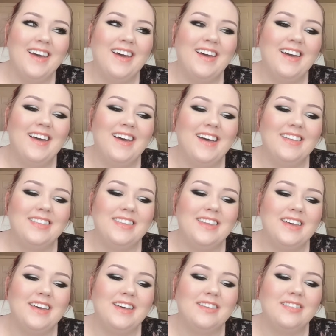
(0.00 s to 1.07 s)
And
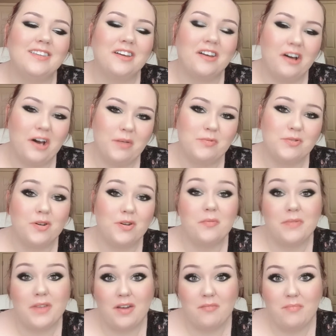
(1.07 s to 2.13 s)
then the cop drove
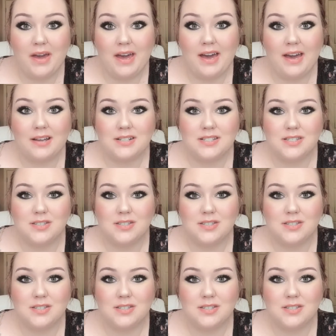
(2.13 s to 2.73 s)
them back